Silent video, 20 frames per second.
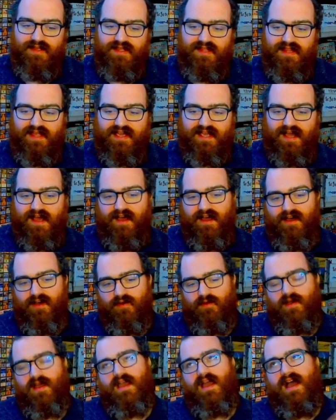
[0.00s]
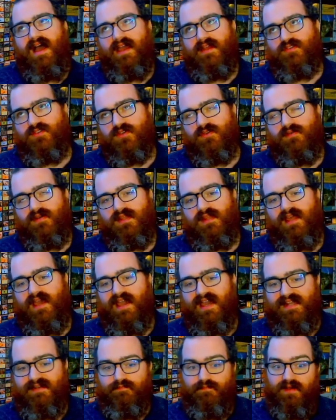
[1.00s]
Like, oh, I drew a land,